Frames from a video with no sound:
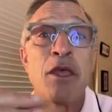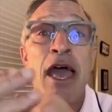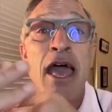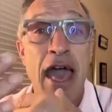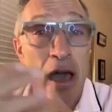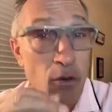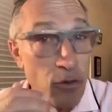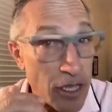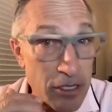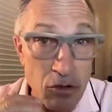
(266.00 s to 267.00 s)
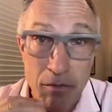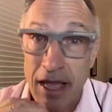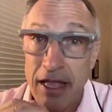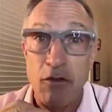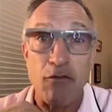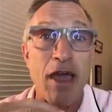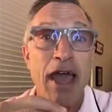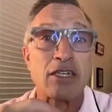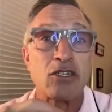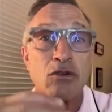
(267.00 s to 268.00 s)
how things are
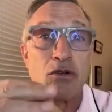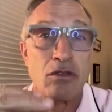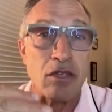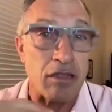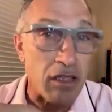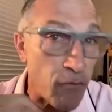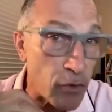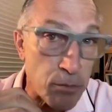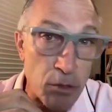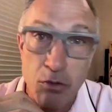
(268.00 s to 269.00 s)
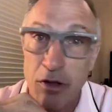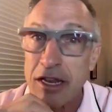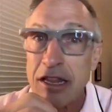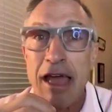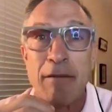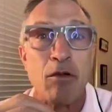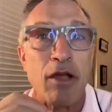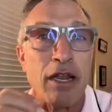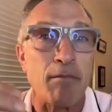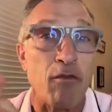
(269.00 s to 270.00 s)
manufactured, the difference between lab
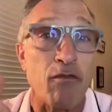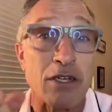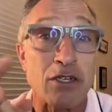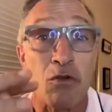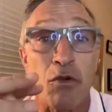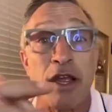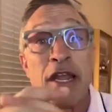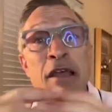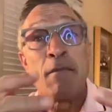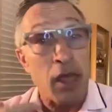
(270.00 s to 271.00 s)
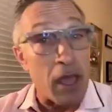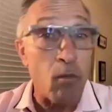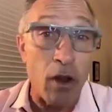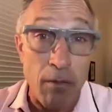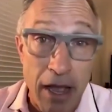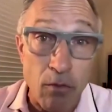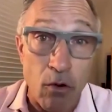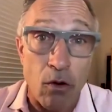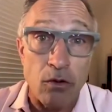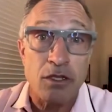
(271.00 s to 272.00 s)
grade and professional grade. And one of my
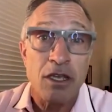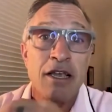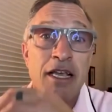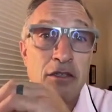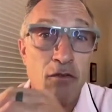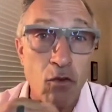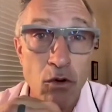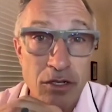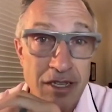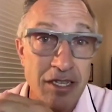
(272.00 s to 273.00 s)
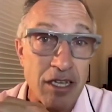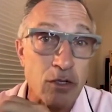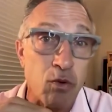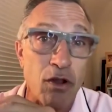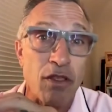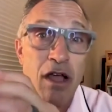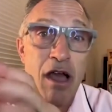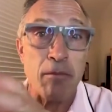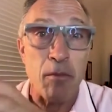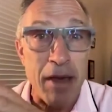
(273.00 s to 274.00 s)
roles is, of course, to teach what are the
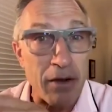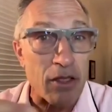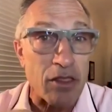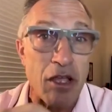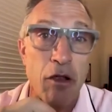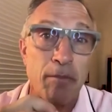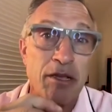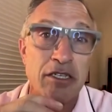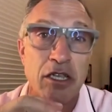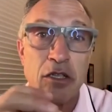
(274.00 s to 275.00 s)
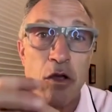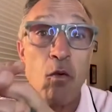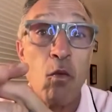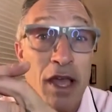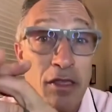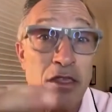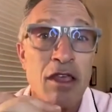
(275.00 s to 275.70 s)
complementary therapies that go with